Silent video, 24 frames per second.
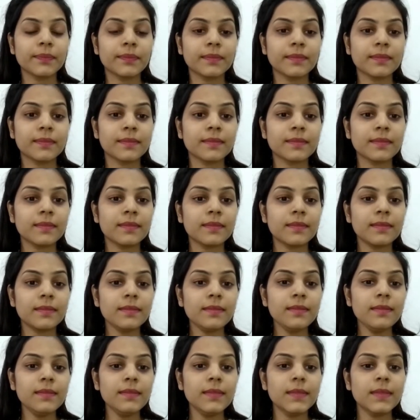
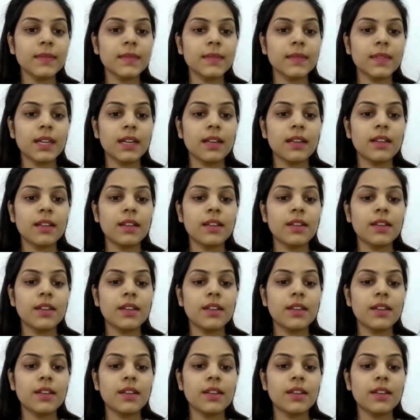No one is speaking in this clip.